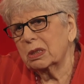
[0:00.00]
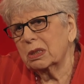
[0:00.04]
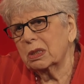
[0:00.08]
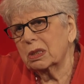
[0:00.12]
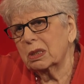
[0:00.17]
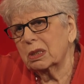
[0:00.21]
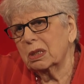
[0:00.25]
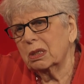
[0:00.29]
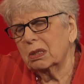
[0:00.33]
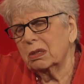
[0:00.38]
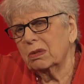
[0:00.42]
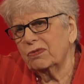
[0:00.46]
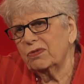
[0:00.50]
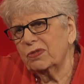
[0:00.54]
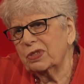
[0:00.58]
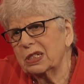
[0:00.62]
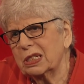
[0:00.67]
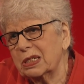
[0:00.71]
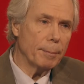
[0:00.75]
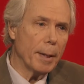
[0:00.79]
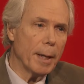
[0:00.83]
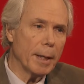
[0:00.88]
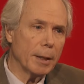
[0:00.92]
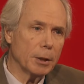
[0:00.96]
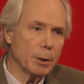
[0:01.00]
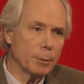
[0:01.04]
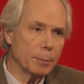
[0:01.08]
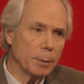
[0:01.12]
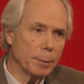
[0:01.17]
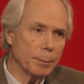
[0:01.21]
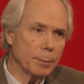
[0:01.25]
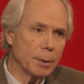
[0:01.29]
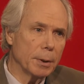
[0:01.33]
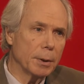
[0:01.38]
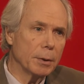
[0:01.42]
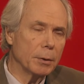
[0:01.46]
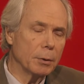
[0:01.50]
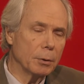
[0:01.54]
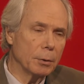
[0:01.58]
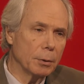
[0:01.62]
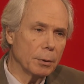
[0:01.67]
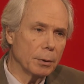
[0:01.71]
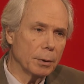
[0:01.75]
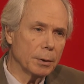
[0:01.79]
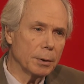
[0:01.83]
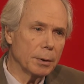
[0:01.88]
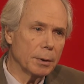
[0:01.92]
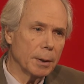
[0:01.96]
There's 17 maximums in New
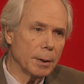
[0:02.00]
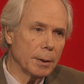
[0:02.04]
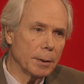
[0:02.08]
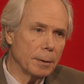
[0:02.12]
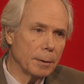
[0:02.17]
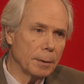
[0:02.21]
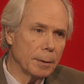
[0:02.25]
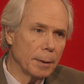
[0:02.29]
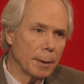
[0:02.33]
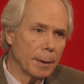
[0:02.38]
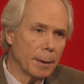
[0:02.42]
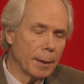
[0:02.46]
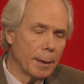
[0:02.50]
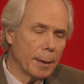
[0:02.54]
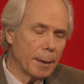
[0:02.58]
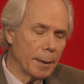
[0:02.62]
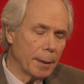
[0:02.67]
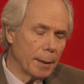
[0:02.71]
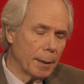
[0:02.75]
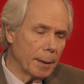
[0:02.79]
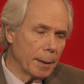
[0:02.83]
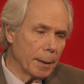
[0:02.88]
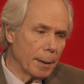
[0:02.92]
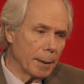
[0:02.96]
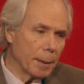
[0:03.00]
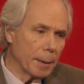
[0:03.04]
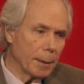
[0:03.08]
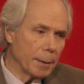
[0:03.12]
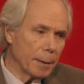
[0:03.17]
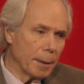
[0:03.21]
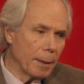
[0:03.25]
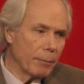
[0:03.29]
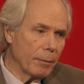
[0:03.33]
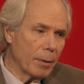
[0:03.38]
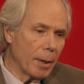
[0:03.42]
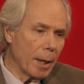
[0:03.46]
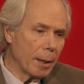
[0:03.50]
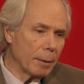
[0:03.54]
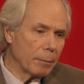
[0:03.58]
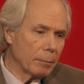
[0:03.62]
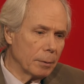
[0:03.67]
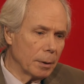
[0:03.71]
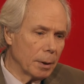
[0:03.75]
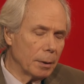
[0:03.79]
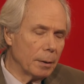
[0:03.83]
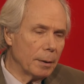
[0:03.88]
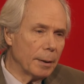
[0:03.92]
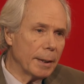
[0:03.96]
York State. They've got
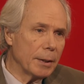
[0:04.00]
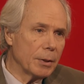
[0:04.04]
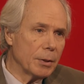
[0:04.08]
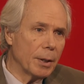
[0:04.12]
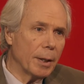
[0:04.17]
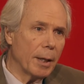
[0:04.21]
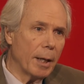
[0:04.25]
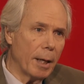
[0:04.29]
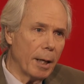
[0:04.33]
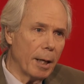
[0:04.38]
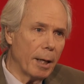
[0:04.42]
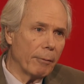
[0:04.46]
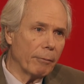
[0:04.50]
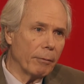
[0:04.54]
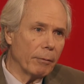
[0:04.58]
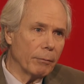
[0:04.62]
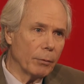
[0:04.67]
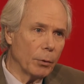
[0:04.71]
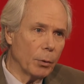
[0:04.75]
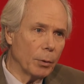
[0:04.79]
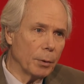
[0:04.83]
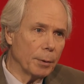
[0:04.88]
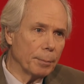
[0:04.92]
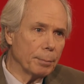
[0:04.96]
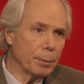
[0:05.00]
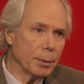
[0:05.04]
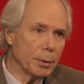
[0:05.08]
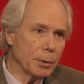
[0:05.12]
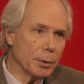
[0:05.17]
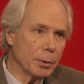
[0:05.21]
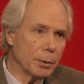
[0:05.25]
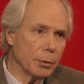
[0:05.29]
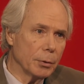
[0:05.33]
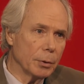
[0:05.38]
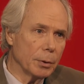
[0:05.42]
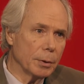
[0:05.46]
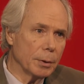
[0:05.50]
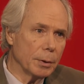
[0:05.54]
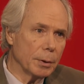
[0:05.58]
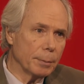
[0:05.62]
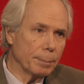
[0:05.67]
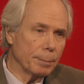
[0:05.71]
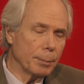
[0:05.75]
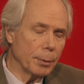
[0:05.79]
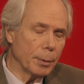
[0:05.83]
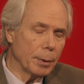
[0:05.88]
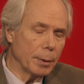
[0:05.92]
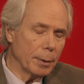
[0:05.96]
little less than half of all the prisoners at this
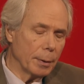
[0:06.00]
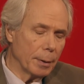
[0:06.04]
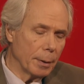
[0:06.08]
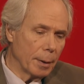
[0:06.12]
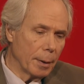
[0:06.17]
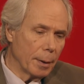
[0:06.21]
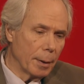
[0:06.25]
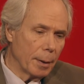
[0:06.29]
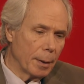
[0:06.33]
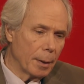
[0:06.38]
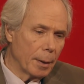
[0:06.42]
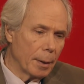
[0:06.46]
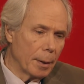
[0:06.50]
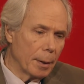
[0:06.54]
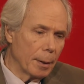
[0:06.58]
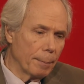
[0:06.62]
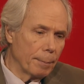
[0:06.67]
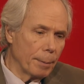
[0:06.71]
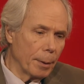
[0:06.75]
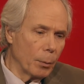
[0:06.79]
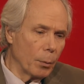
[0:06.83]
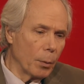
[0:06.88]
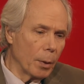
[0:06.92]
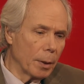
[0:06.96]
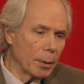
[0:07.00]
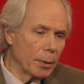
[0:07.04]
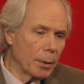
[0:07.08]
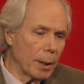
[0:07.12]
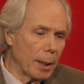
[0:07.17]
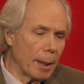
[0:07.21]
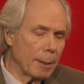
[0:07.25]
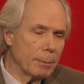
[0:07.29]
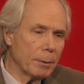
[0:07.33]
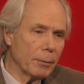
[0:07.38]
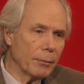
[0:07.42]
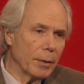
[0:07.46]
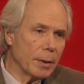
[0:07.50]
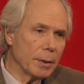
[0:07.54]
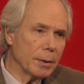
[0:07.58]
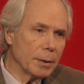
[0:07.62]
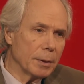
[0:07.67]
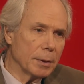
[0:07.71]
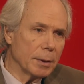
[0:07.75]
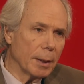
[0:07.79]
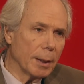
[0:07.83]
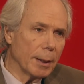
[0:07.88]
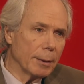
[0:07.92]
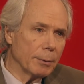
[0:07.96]
point. But one of the
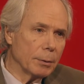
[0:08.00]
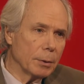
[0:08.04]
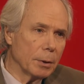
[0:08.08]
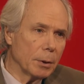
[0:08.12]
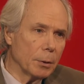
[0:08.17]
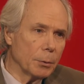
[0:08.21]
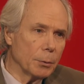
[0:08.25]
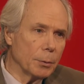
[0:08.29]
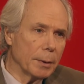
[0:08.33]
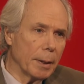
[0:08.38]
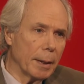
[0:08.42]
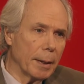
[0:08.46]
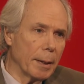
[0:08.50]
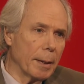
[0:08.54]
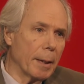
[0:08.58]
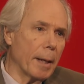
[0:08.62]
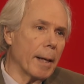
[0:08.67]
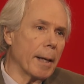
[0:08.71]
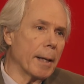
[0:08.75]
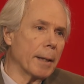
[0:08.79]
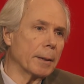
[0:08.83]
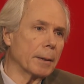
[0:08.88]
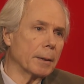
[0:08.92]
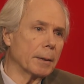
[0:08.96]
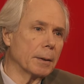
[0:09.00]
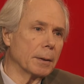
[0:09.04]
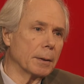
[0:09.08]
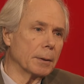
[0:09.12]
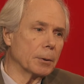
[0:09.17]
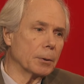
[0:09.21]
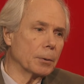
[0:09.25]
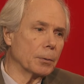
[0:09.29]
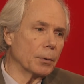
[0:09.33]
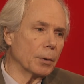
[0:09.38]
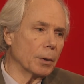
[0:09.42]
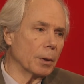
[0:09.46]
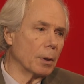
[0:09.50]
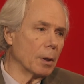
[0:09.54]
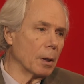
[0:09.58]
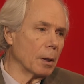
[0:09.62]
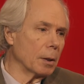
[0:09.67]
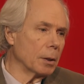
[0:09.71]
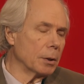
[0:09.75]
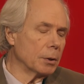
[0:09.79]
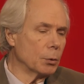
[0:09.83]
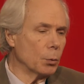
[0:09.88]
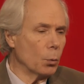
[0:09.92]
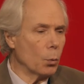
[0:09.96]
observations that I was told is that at Attica, the
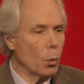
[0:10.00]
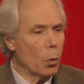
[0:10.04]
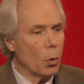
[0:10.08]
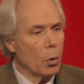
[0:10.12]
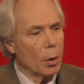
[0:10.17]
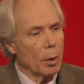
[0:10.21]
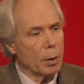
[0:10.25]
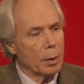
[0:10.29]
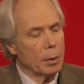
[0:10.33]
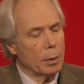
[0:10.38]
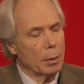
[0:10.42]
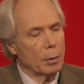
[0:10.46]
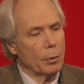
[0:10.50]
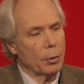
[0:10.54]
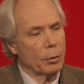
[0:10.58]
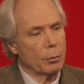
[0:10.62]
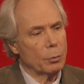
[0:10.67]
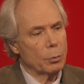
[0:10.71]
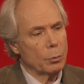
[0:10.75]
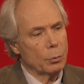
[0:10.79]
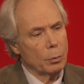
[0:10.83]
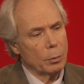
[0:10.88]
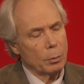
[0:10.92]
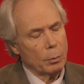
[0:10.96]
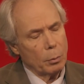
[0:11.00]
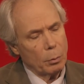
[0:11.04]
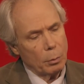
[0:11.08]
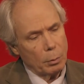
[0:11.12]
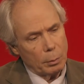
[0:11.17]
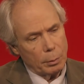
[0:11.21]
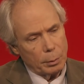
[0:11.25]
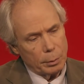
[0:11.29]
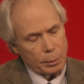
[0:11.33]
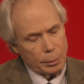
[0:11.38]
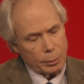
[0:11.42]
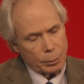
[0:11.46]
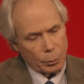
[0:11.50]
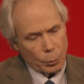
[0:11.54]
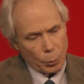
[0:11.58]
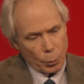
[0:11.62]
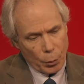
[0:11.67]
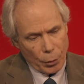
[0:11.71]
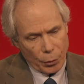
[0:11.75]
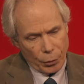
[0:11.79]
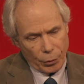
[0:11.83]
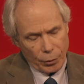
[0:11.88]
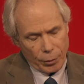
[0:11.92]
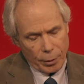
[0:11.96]
guards walk through the halls
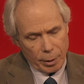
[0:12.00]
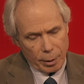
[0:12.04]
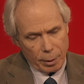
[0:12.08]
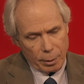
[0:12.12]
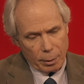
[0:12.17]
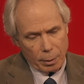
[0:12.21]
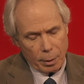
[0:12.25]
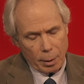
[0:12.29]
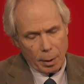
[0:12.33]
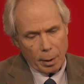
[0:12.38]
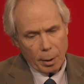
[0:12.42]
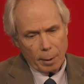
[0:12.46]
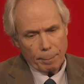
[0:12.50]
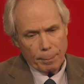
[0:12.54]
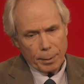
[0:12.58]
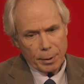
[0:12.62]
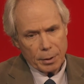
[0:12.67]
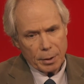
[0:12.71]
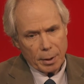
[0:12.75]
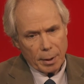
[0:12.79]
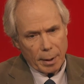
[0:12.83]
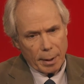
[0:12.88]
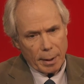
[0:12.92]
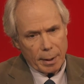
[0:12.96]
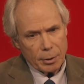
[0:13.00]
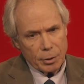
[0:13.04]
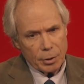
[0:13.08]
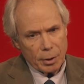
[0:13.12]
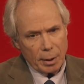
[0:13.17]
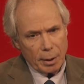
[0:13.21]
with their batons